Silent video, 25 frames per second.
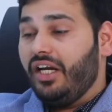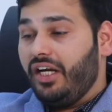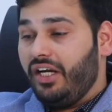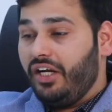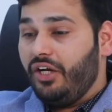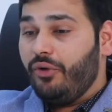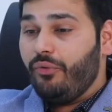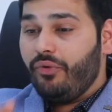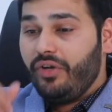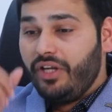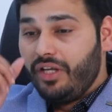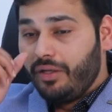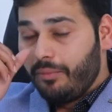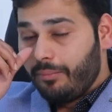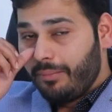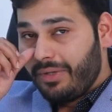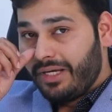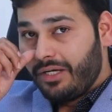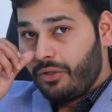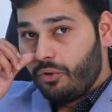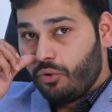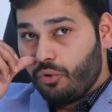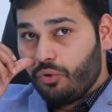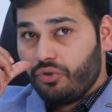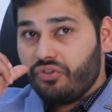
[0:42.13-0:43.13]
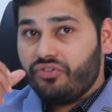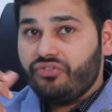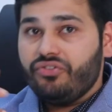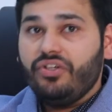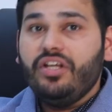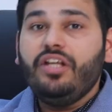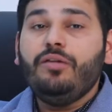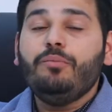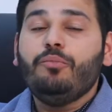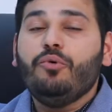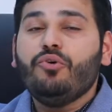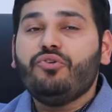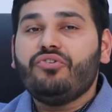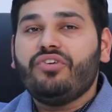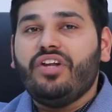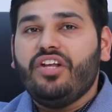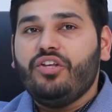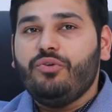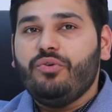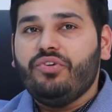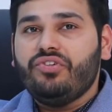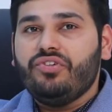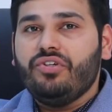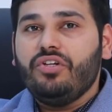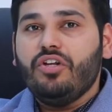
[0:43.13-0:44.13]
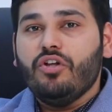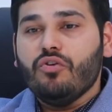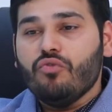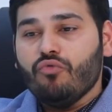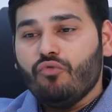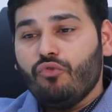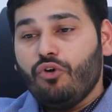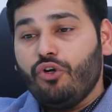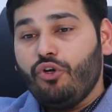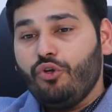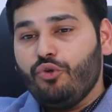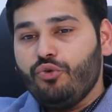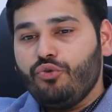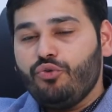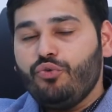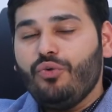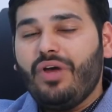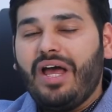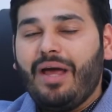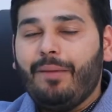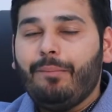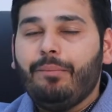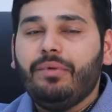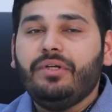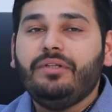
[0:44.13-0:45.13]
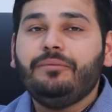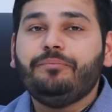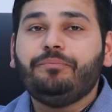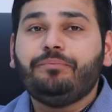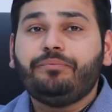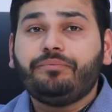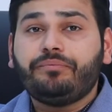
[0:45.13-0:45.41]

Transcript: During my course in post graduation, what used to happen